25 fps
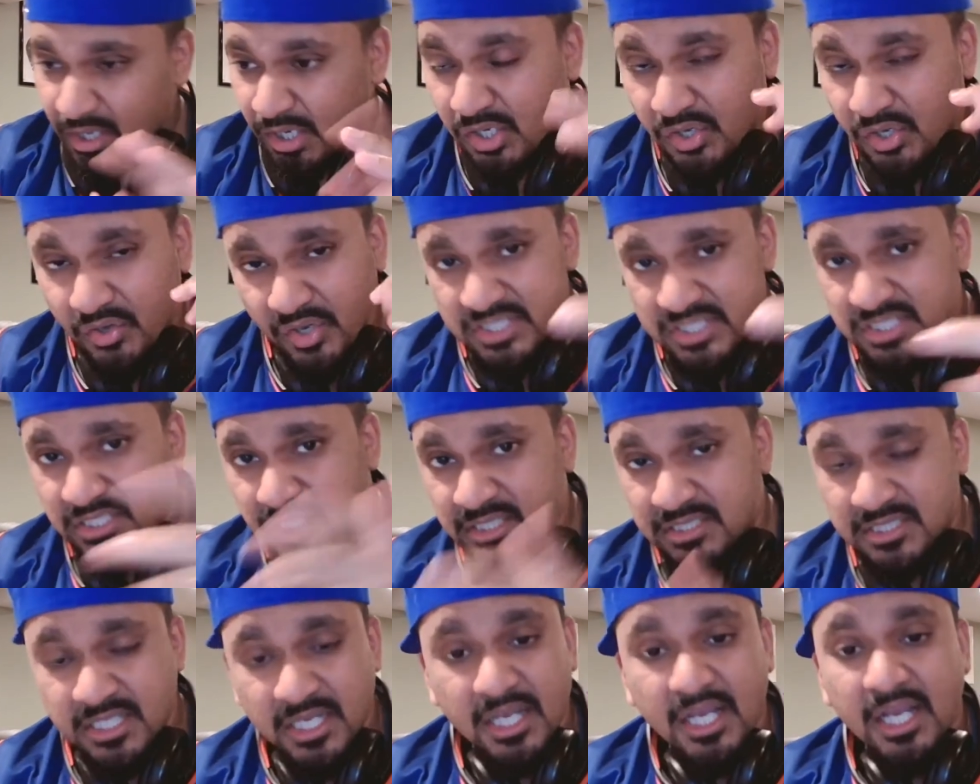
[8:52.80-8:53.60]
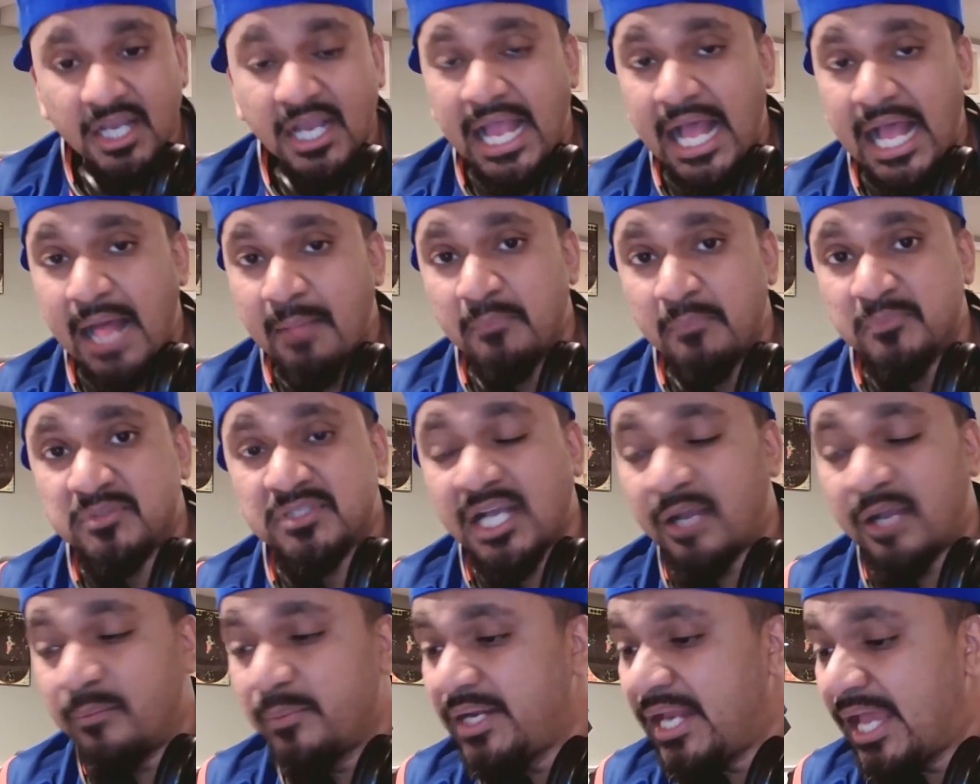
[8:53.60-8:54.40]
Krishna's album's
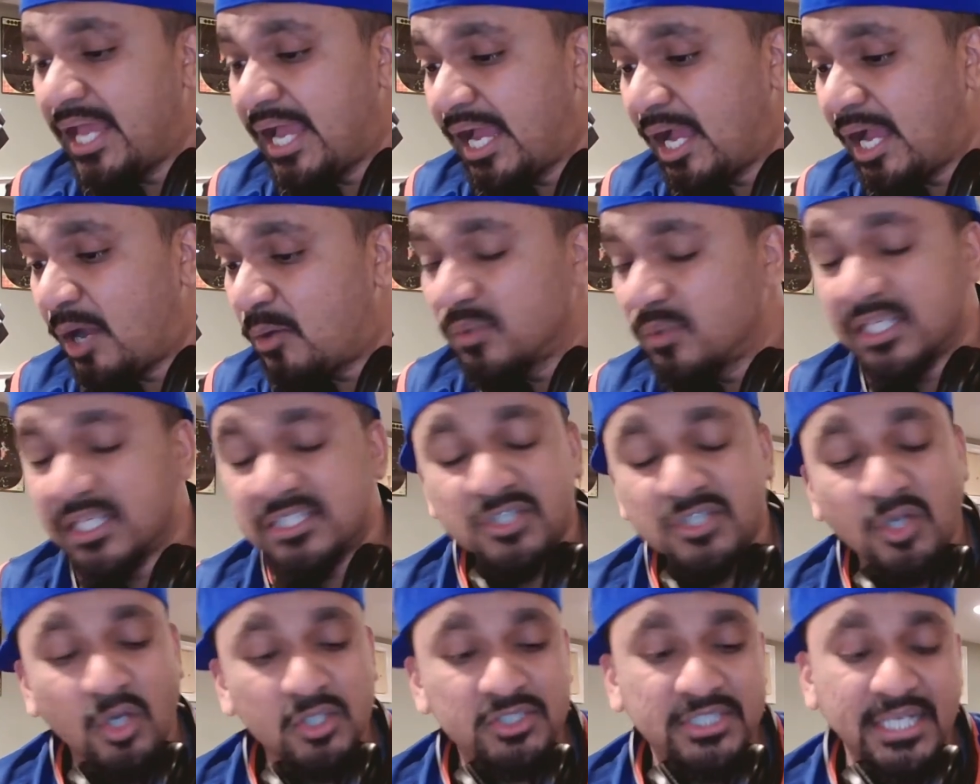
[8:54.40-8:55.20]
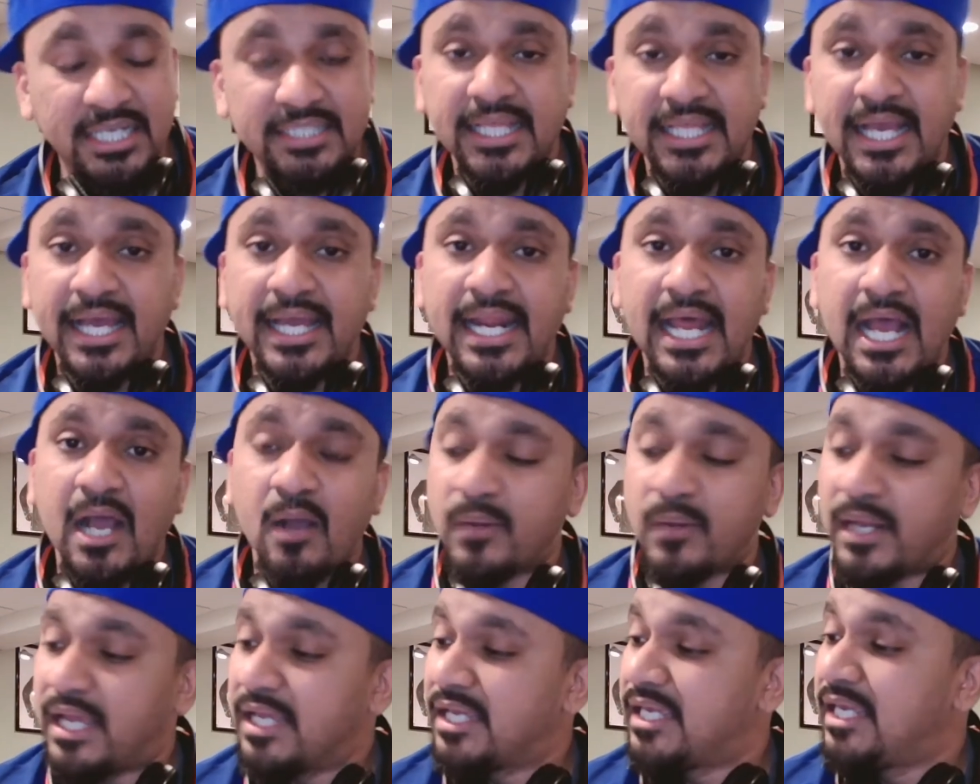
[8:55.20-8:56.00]
coming out. Let's go check that
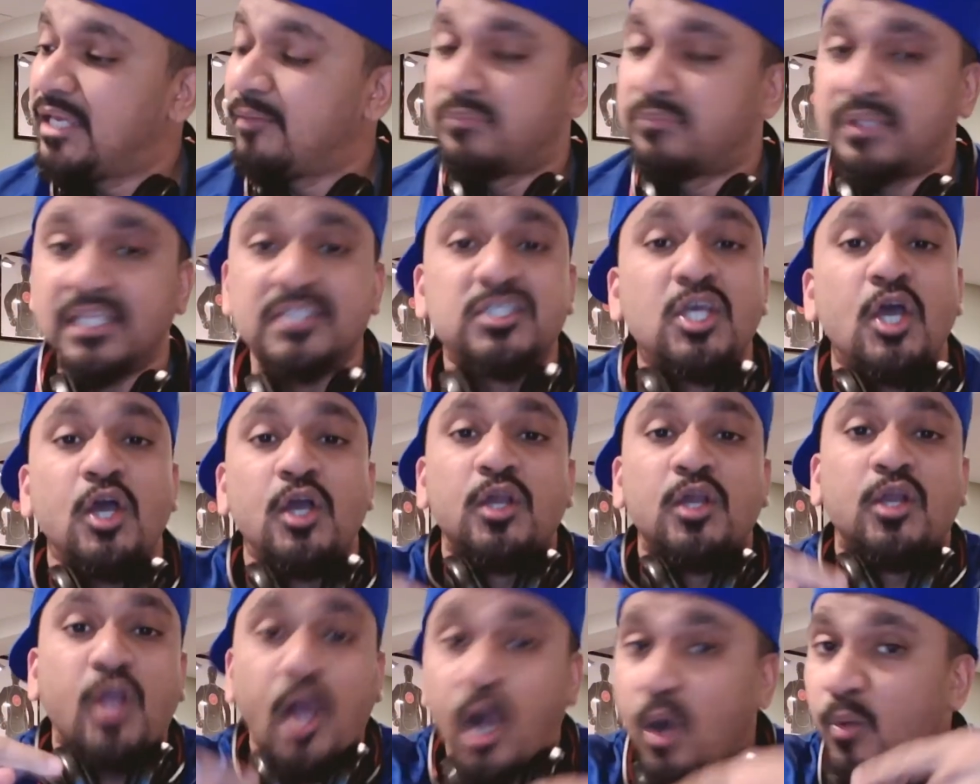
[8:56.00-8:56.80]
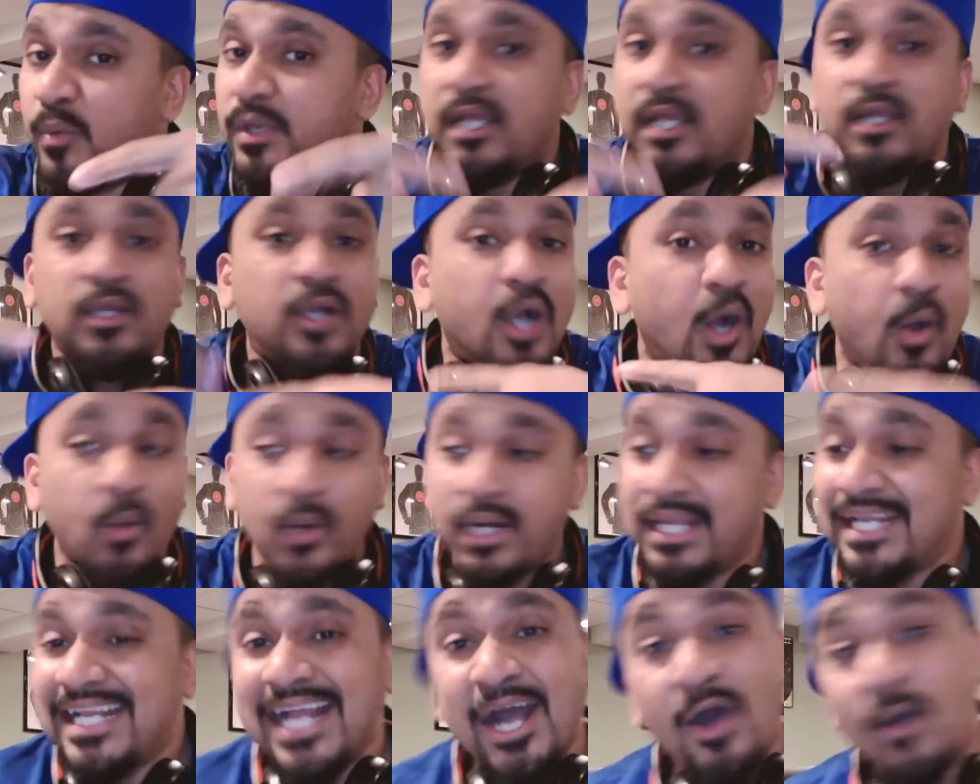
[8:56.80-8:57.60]
out and keep this going and going
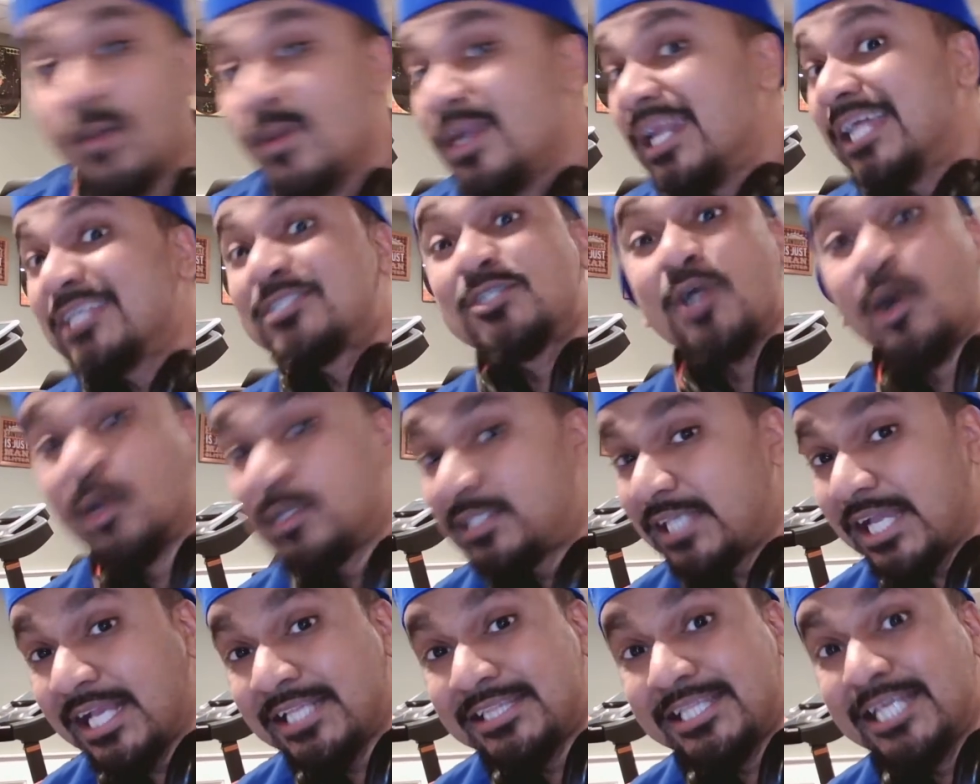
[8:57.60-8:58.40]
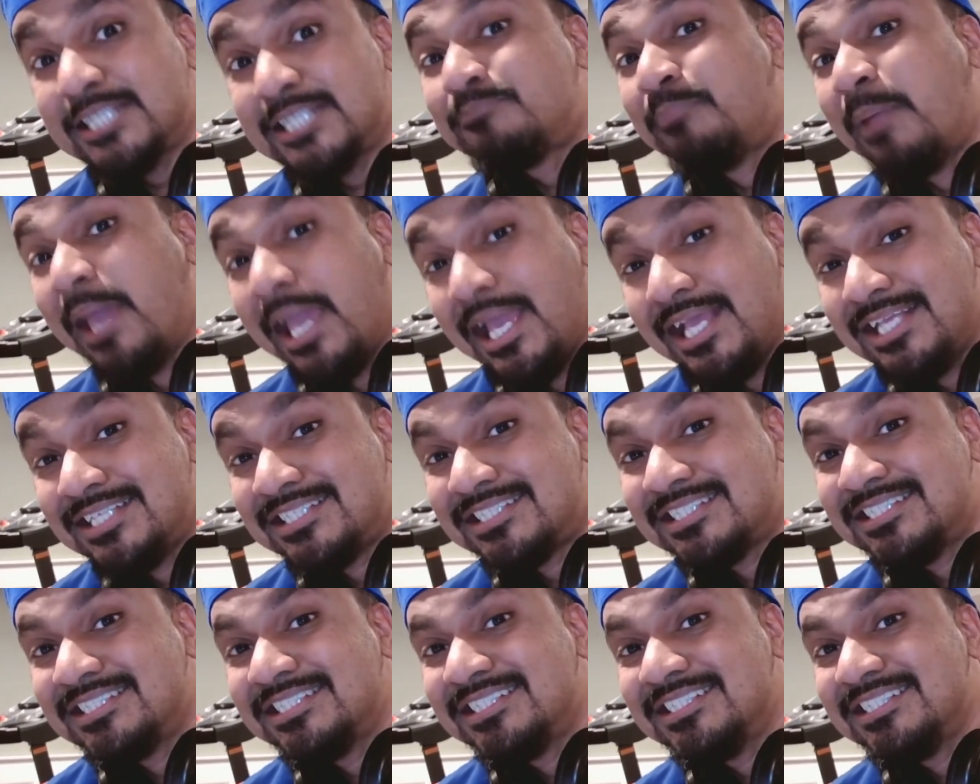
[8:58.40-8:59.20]
and going. Let's go check this.
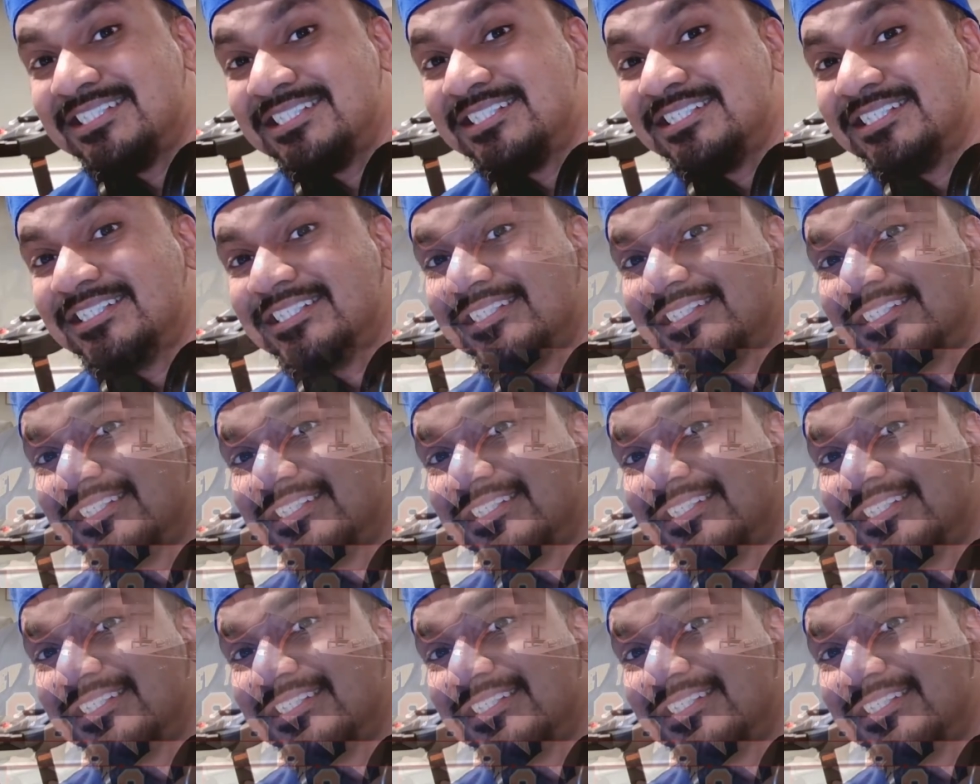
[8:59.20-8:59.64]
piece. All